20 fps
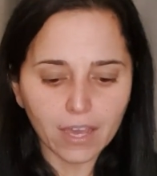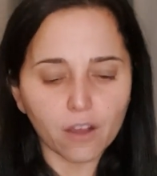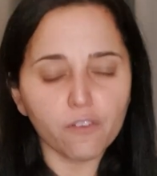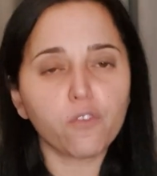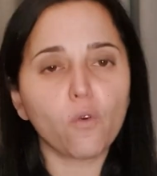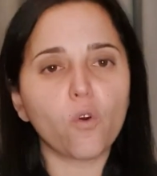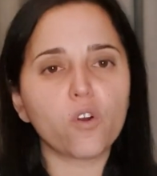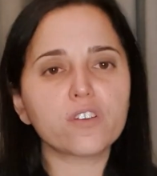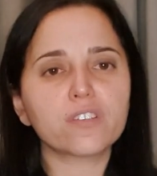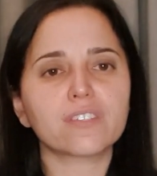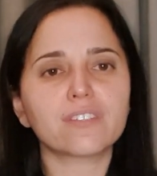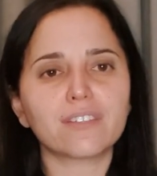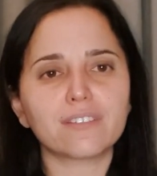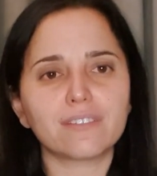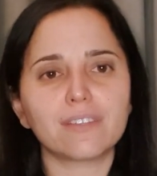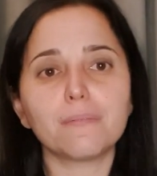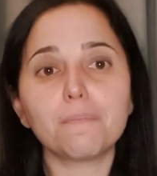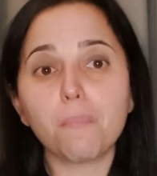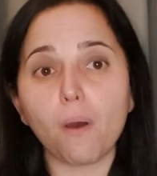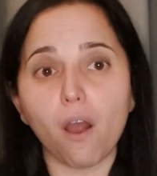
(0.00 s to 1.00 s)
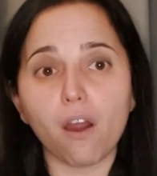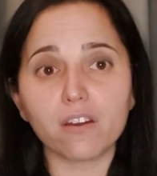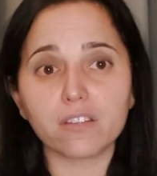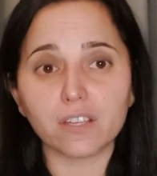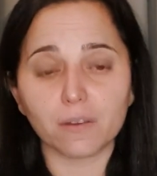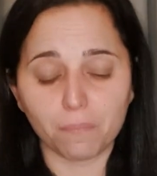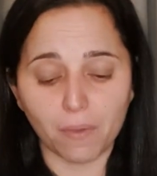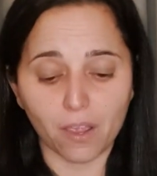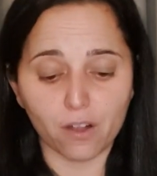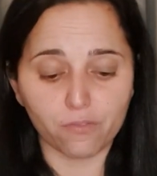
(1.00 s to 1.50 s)
Of course, the
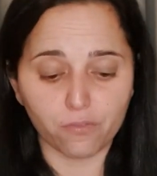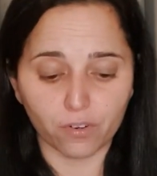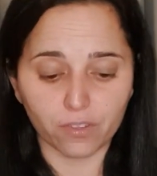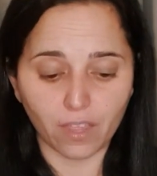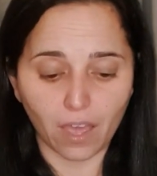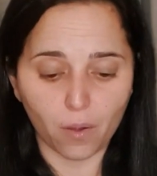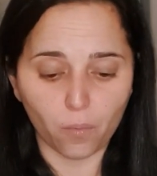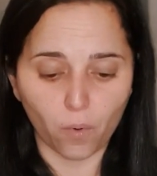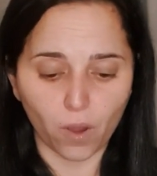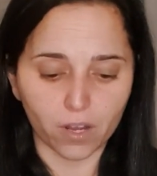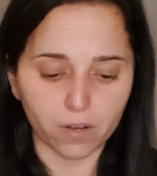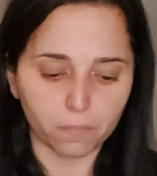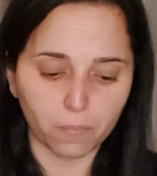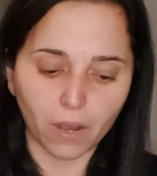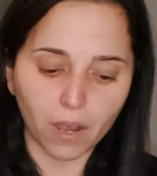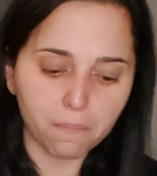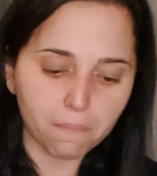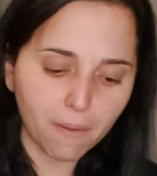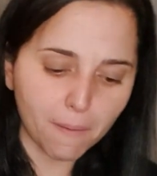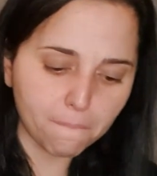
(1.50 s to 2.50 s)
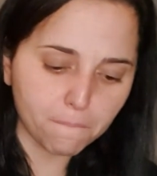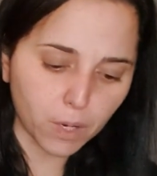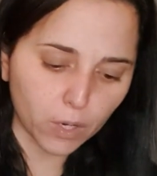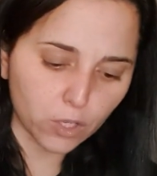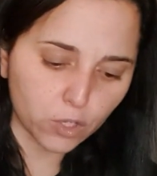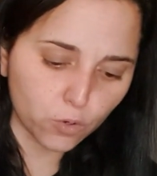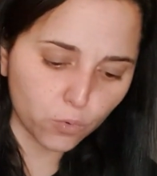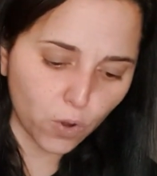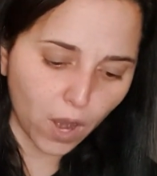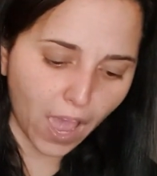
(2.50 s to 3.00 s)
bars are better for that one. But remember,
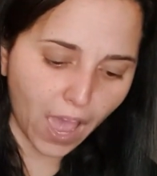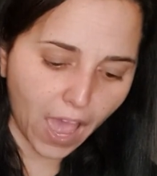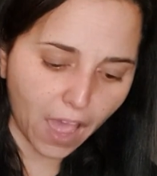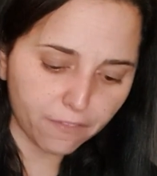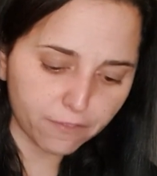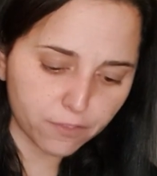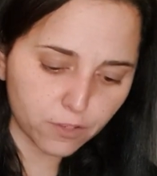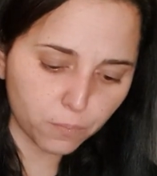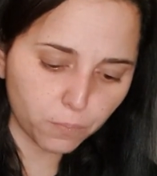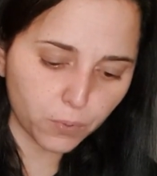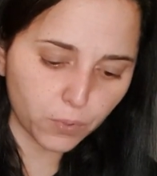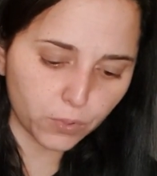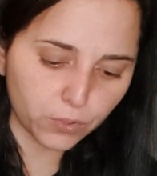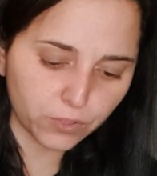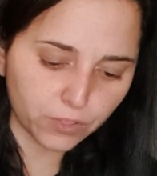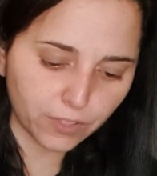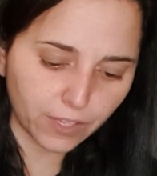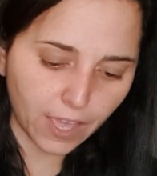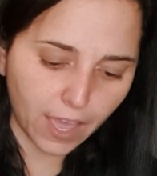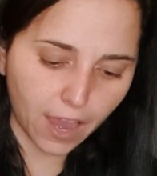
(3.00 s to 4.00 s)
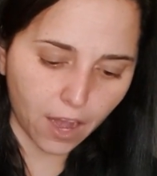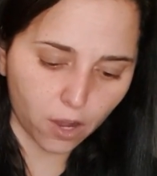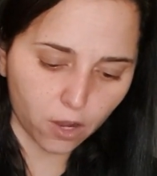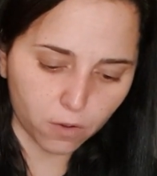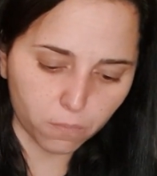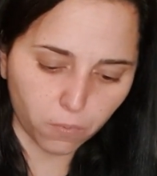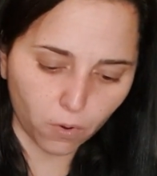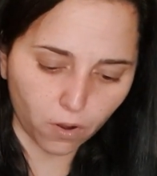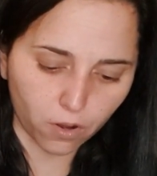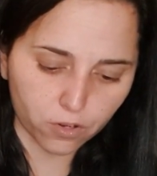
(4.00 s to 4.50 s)
you have to put the
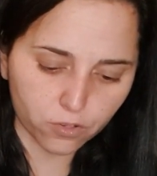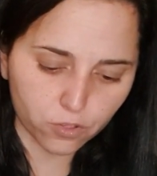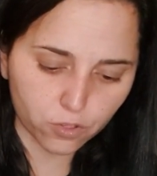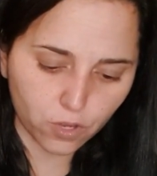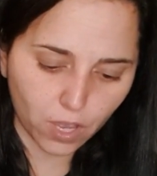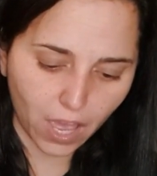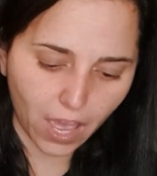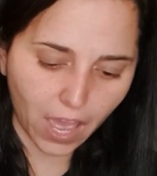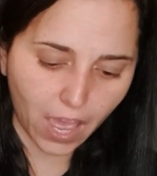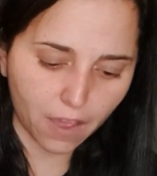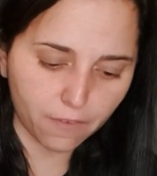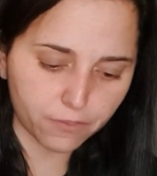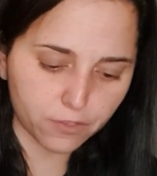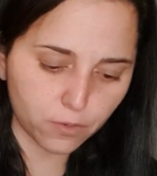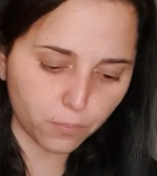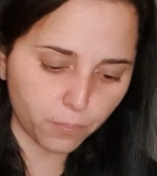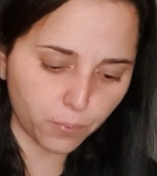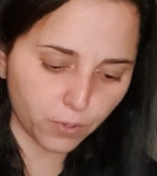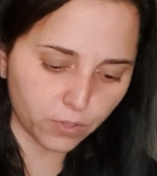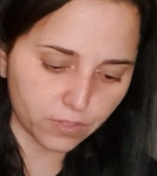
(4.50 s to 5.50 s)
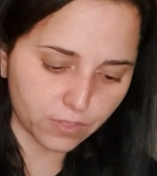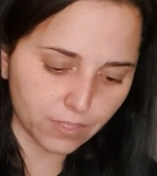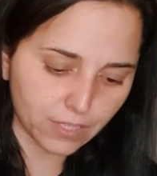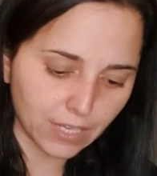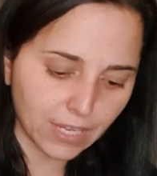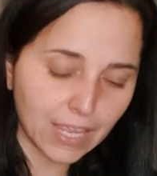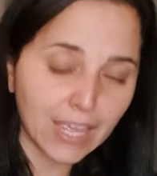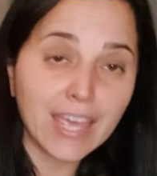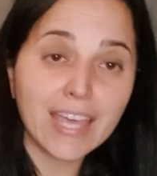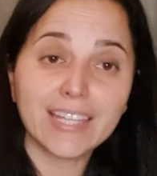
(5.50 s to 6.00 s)
error bars, you have to put
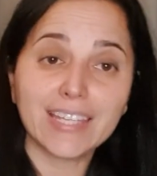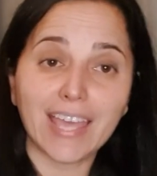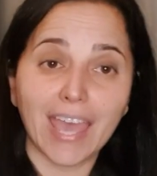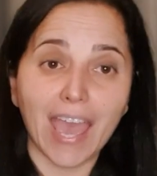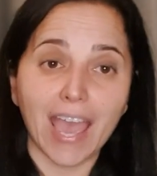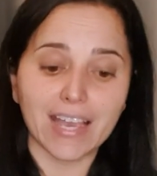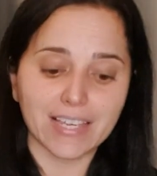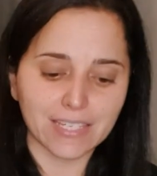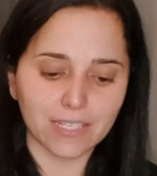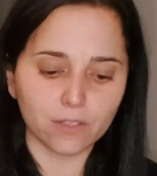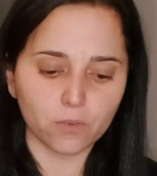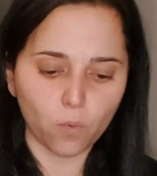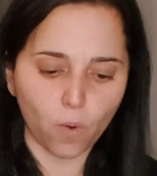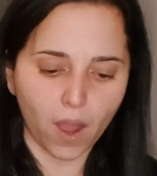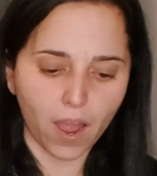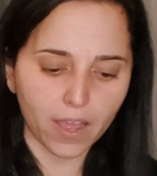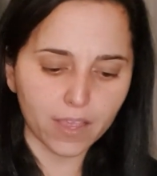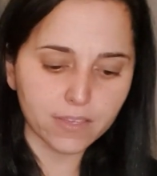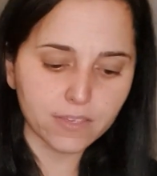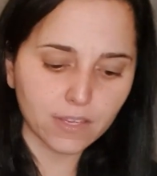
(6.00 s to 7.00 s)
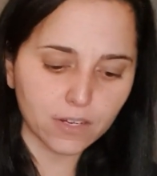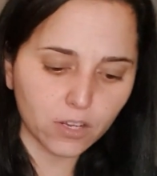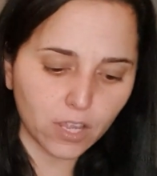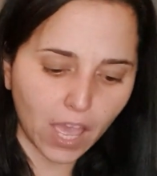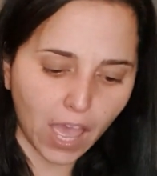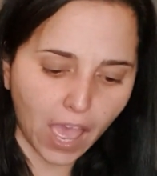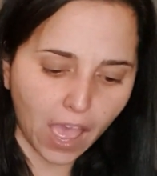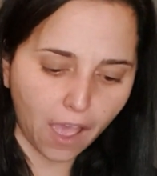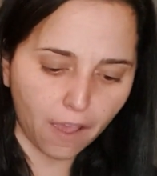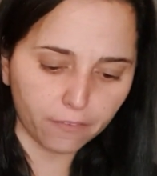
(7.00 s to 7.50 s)
the X and the Y's, and you
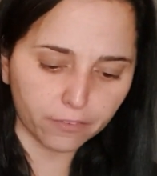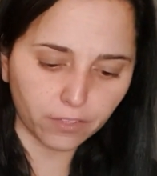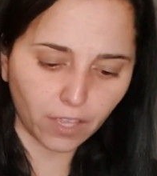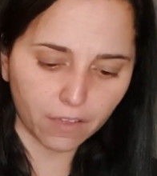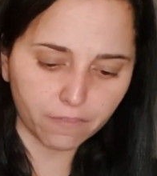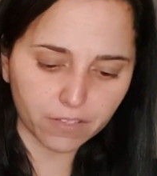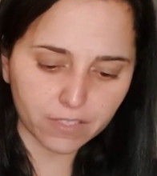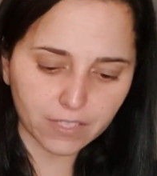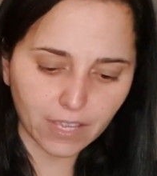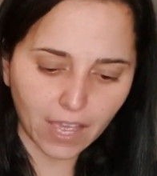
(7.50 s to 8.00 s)
have to have a